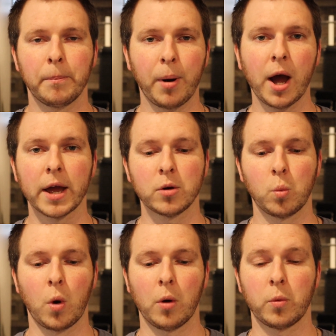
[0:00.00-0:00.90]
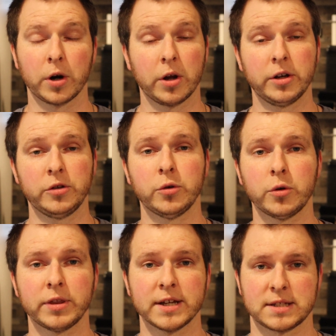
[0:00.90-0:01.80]
But what we're going to
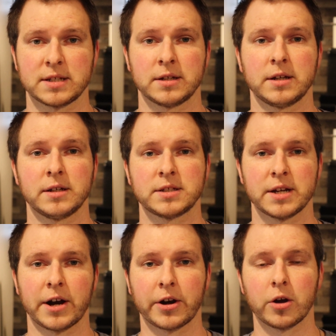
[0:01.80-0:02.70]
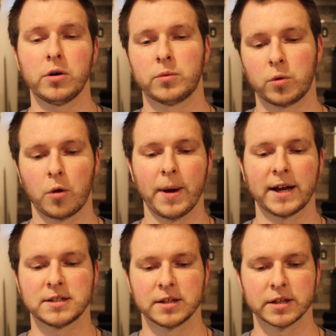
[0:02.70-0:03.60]
do in this scenario, we'll go
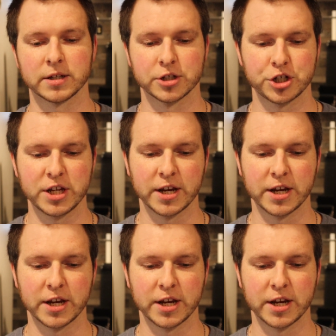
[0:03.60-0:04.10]
back to the sheet